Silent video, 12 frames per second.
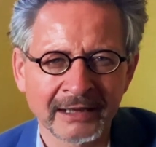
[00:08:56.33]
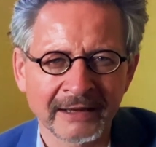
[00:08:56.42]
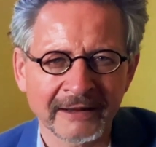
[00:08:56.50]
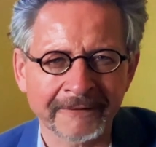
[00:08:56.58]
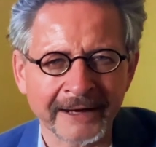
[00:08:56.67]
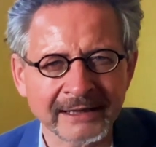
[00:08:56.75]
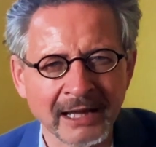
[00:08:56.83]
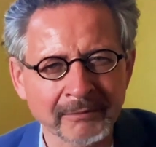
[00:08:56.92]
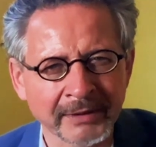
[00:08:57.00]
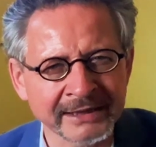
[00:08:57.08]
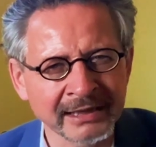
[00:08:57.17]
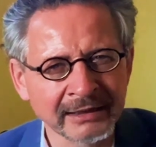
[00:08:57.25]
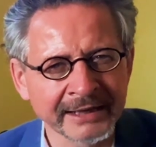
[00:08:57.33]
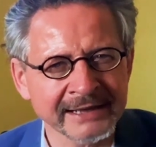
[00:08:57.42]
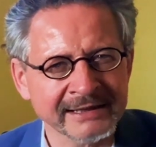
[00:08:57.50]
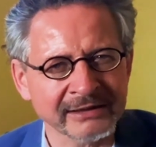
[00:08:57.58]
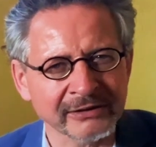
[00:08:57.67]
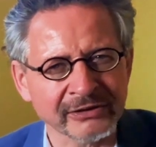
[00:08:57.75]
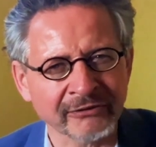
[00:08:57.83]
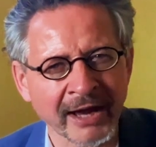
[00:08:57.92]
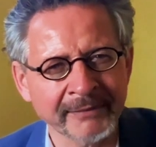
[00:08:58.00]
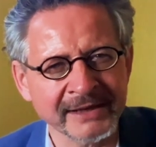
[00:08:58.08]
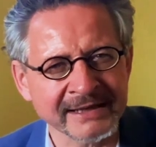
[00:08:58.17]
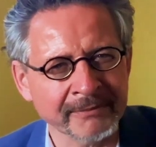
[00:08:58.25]
The fact that Matilda is
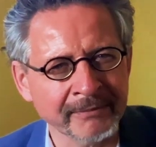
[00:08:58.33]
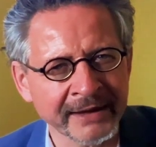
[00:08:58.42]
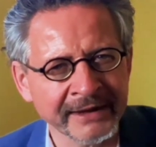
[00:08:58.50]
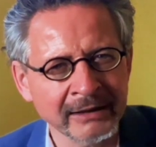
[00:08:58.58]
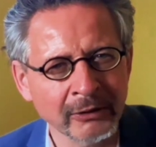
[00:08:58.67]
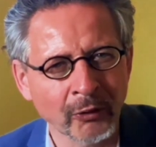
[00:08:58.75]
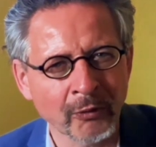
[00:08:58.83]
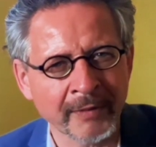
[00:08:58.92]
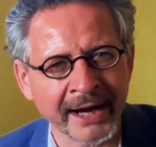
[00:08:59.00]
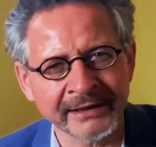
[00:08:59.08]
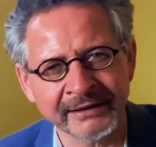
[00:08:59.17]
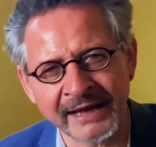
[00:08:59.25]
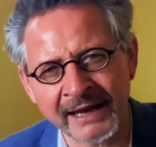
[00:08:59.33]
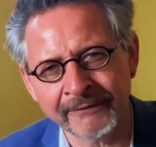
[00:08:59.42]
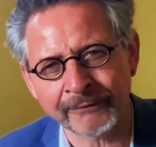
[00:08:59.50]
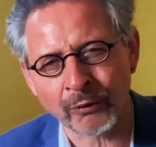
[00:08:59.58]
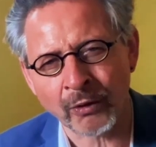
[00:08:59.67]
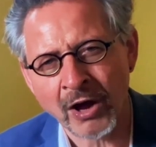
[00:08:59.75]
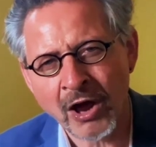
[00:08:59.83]
described as a mother-in-law might therefore